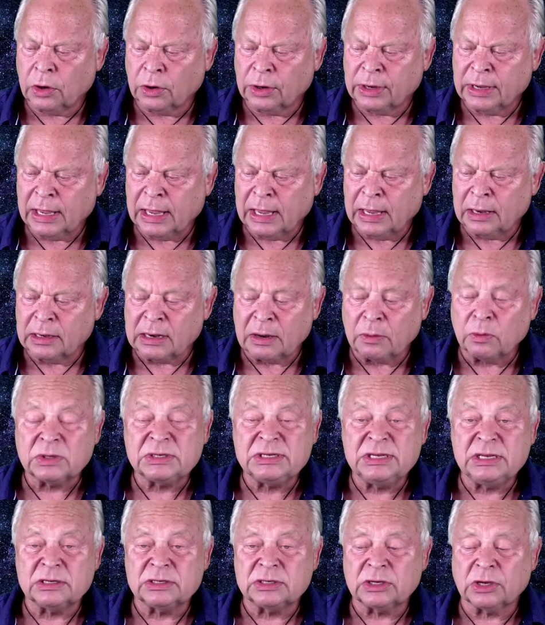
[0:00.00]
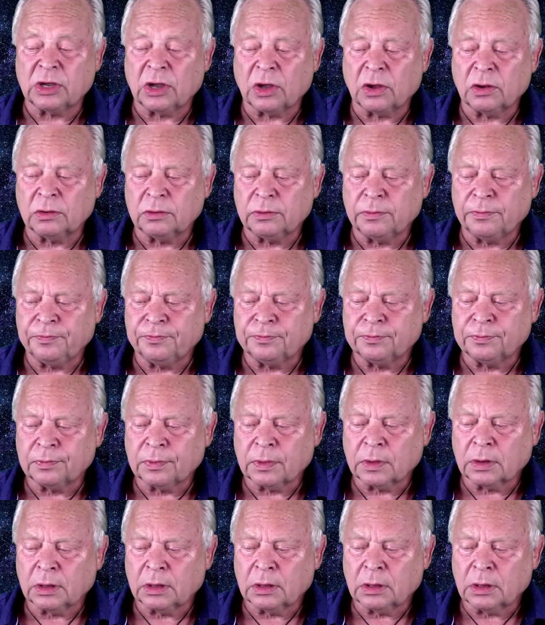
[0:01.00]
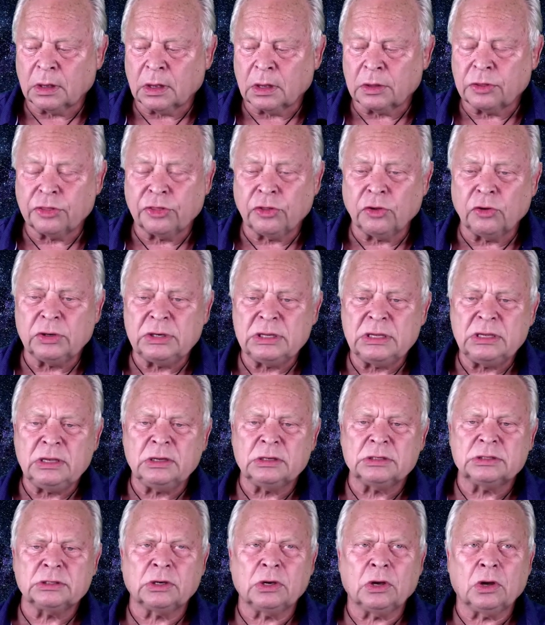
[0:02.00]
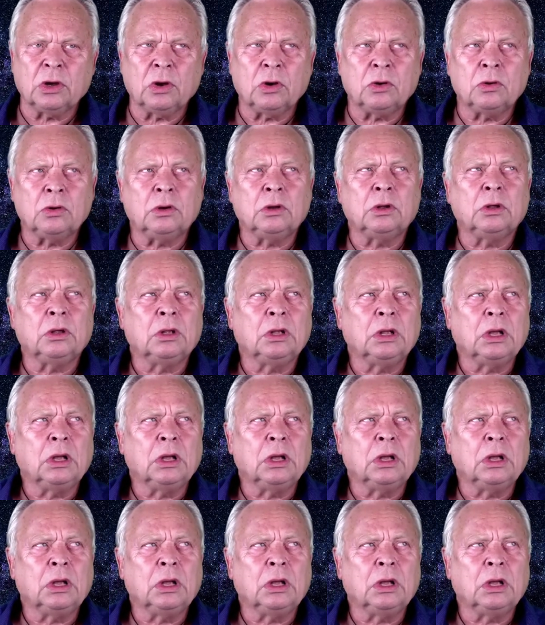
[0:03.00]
okay, that was years ago. thirty years ago,